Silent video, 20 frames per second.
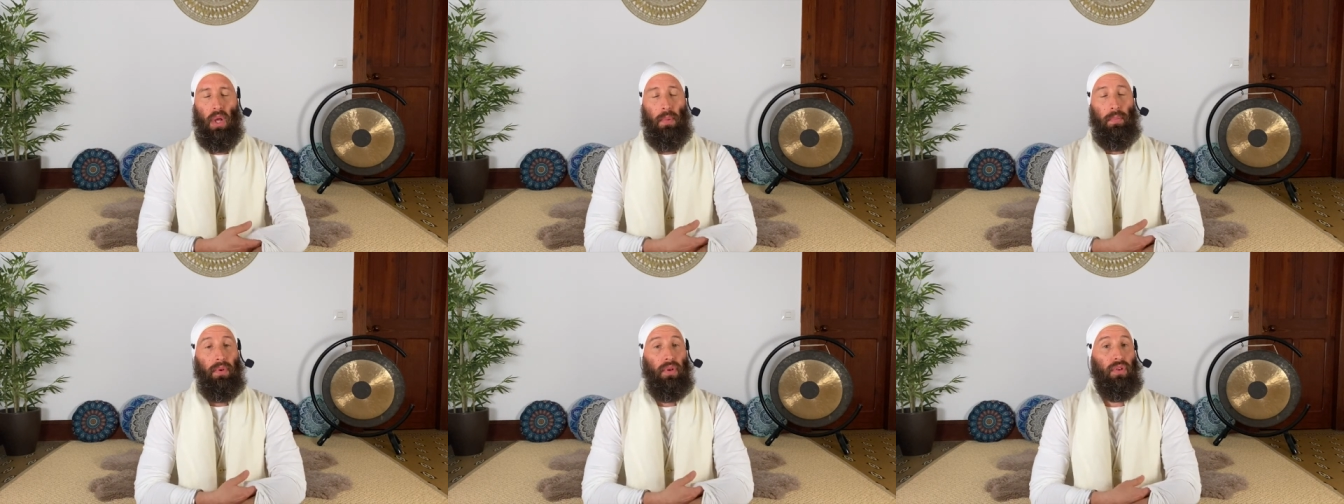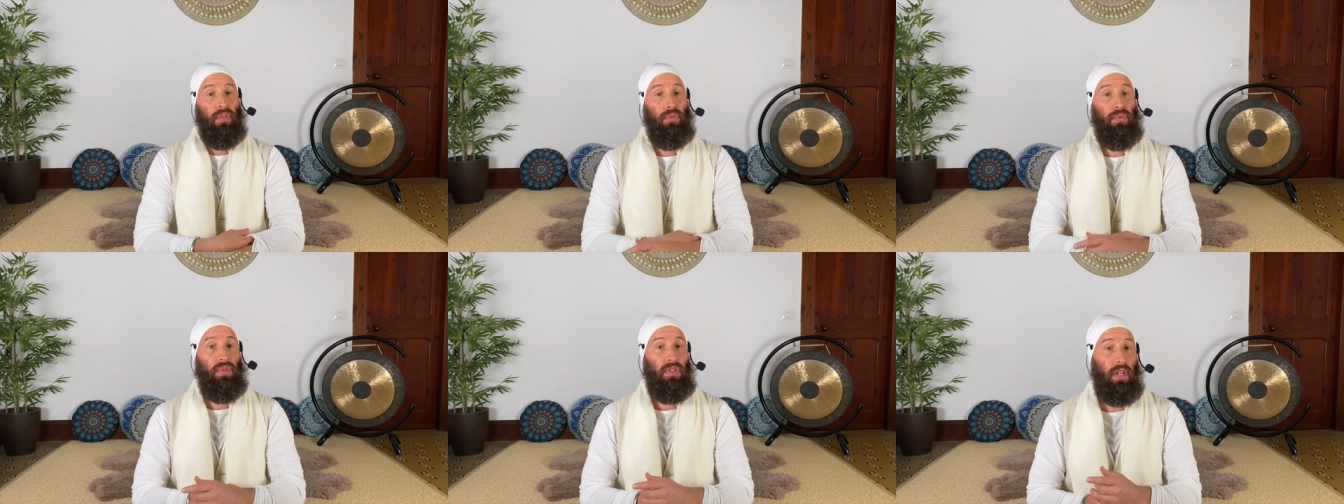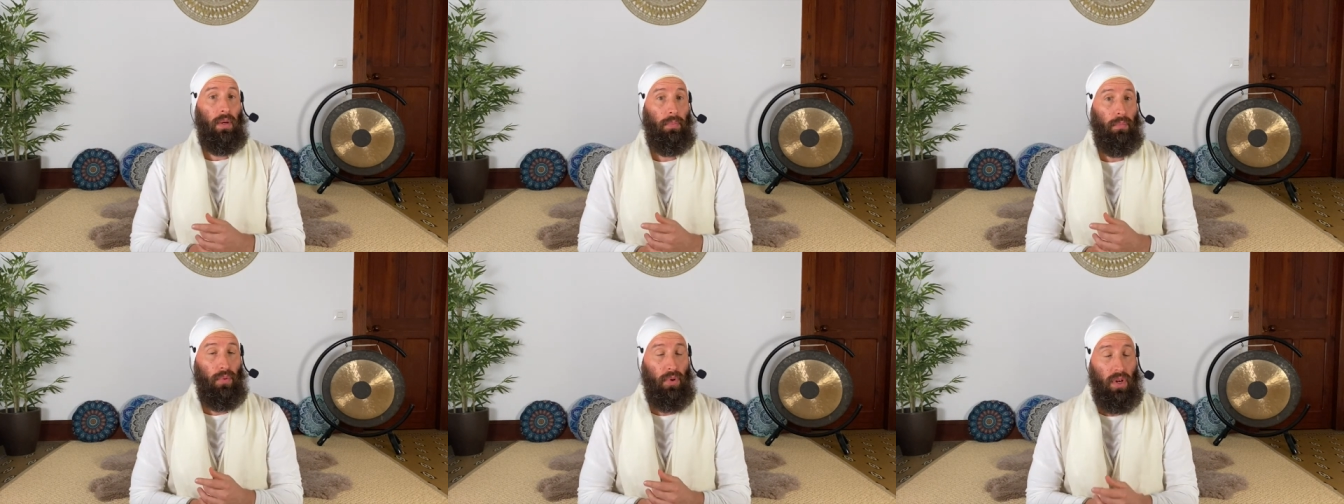because we
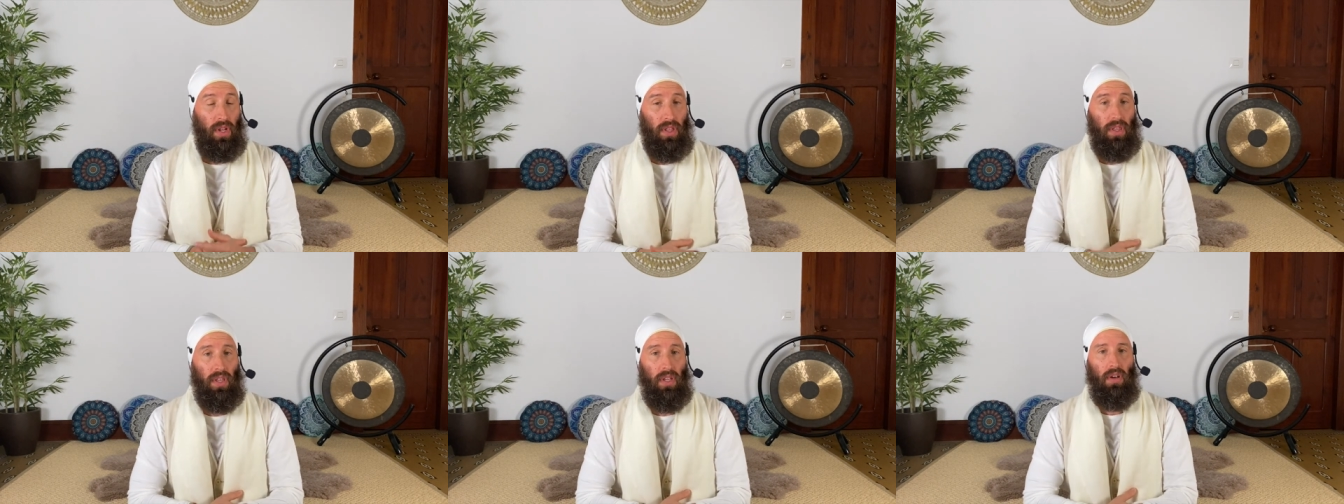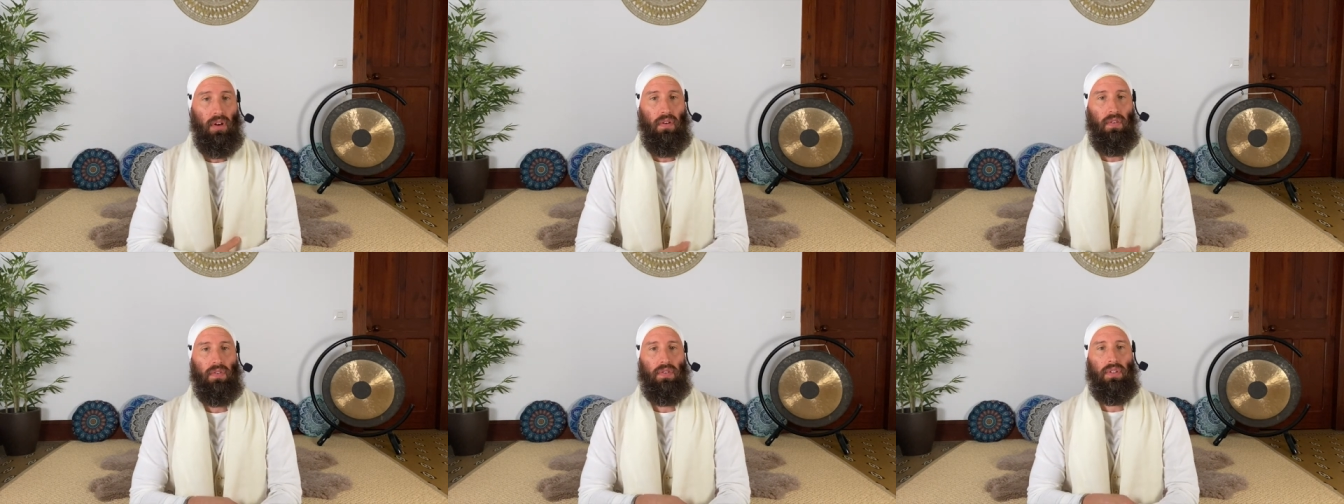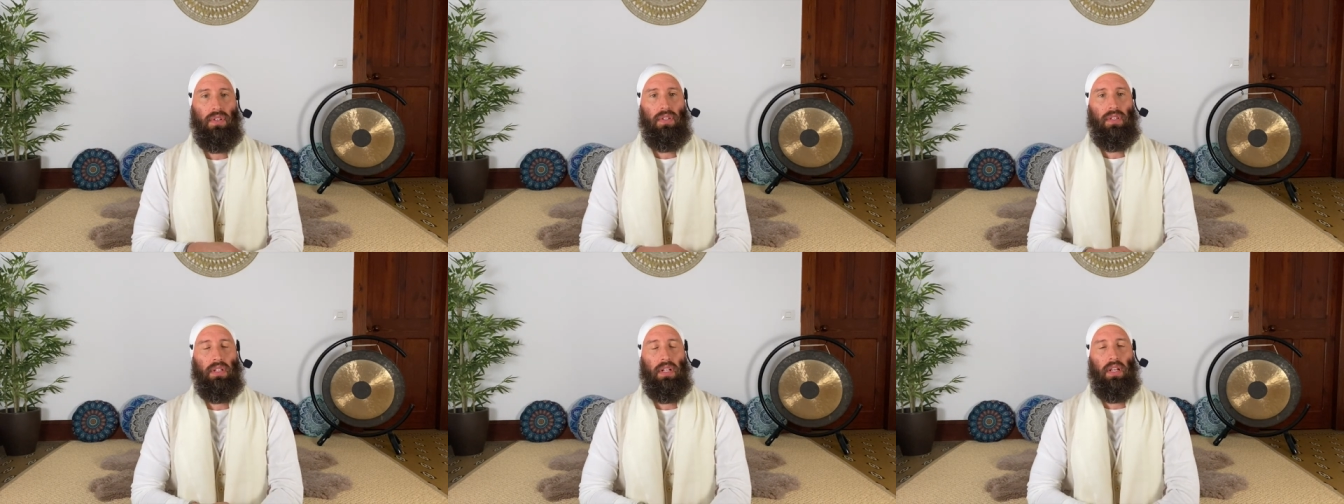start breathing
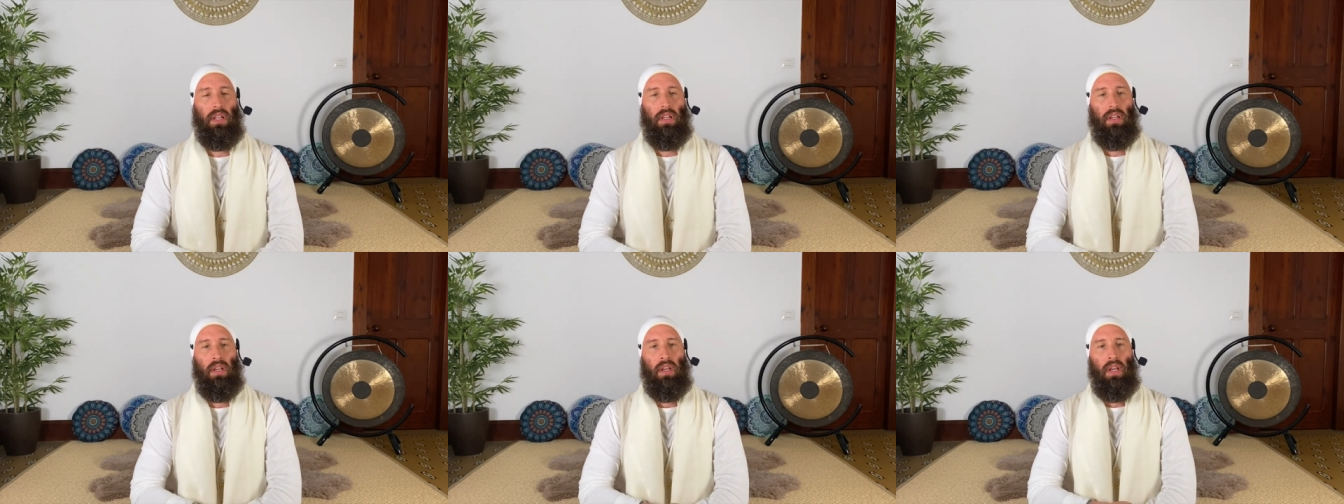consciously,